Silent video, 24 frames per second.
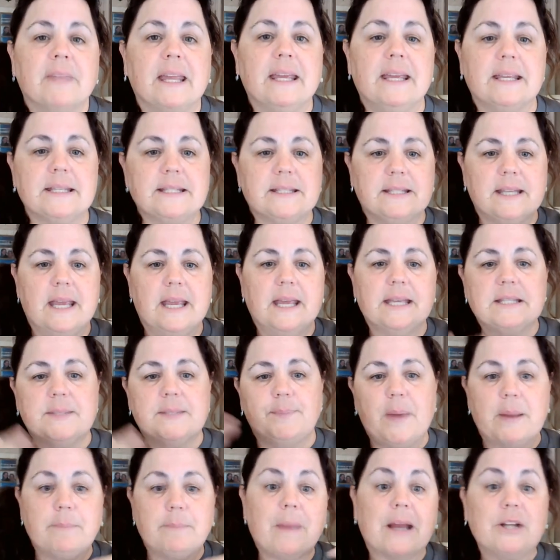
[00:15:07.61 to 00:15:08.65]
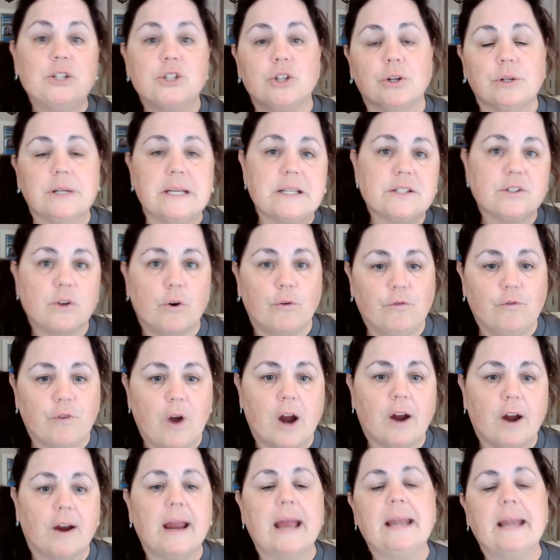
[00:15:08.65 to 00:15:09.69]
is been my journey so
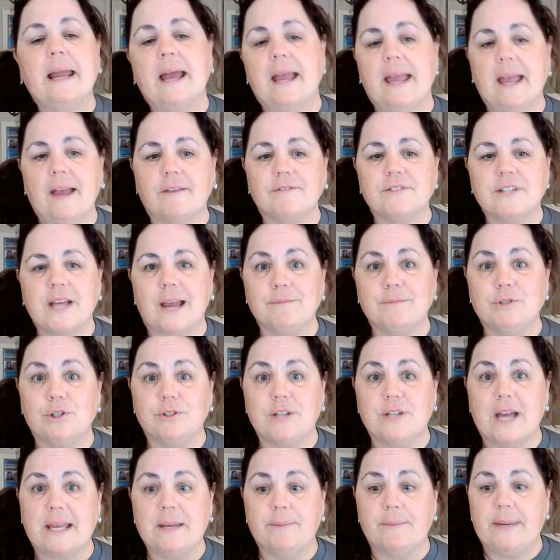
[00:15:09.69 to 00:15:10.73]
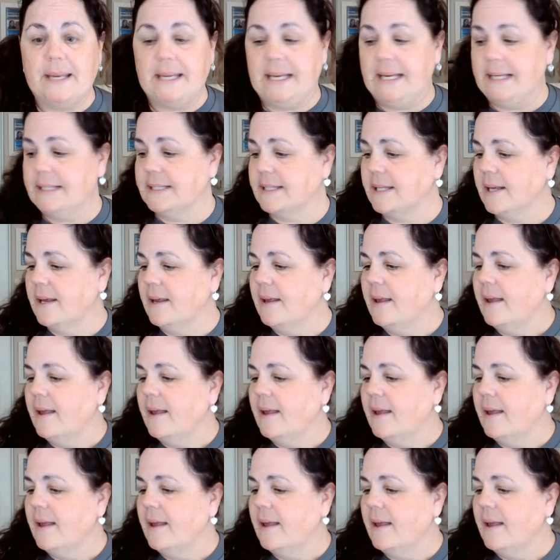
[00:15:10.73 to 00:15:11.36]
far. And I have type 2 diabetes.